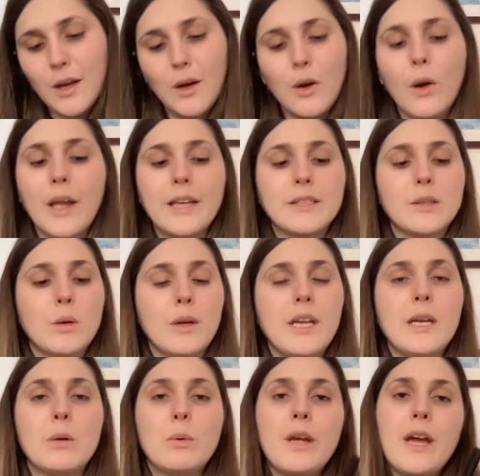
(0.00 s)
Okay, so
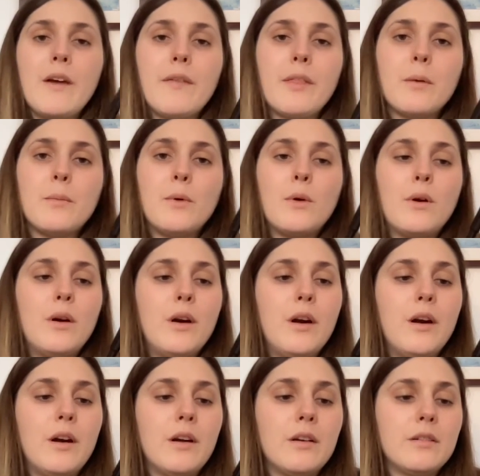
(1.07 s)
here we have the
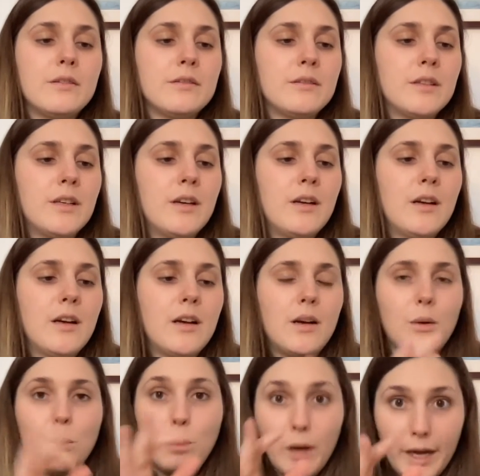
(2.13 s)
more
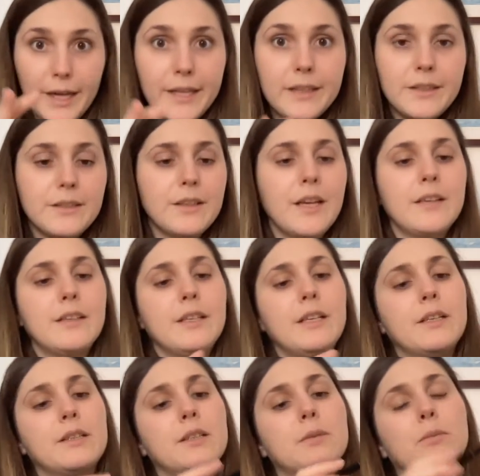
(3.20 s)
wide and
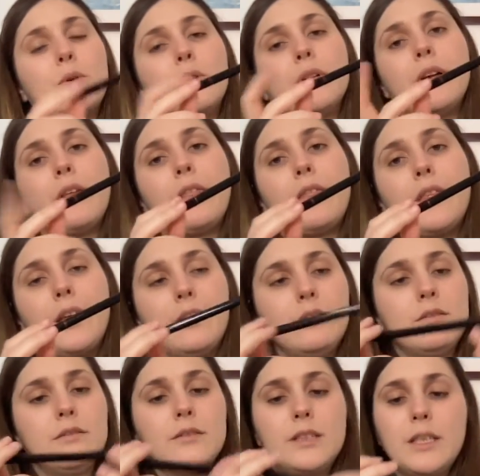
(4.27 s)
here the more thin
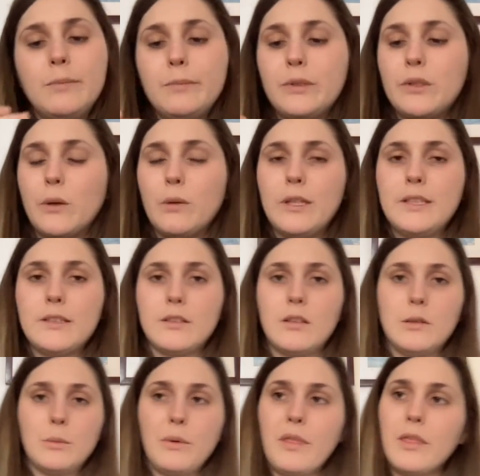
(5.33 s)
tip. So let's
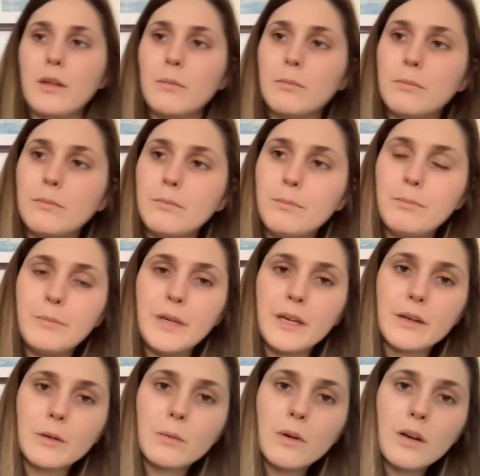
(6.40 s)
start with the
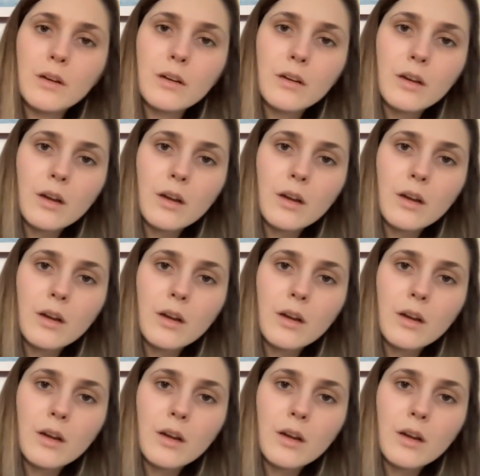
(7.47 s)
bigger one.